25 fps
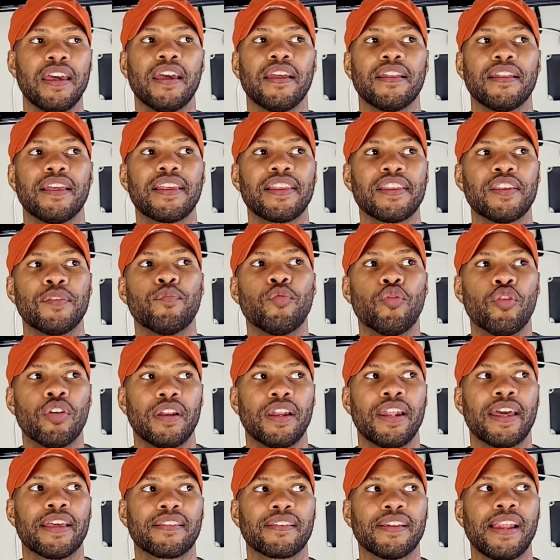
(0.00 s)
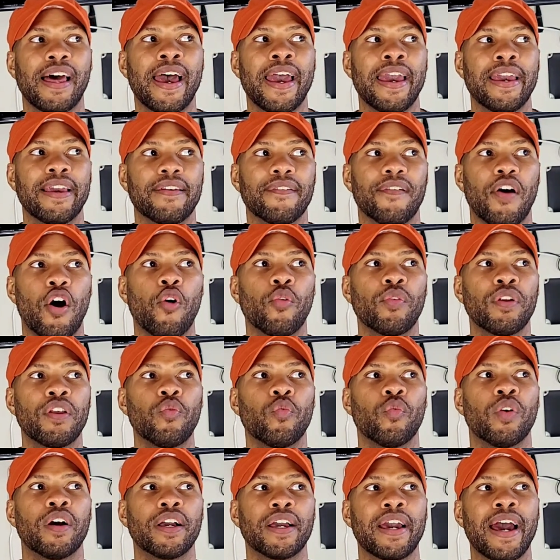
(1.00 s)
This is more or less like only
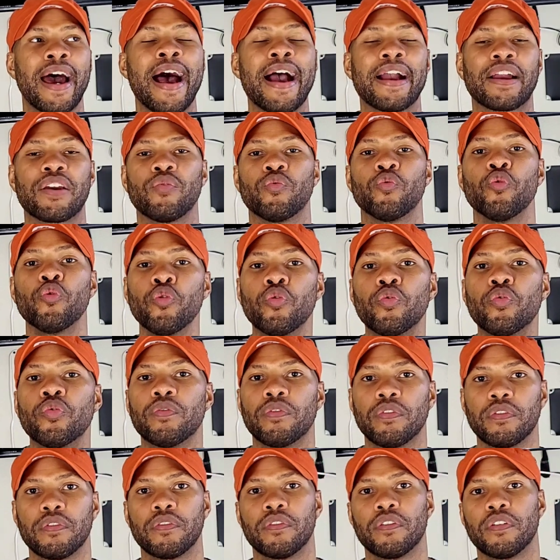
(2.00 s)
one guy can rule.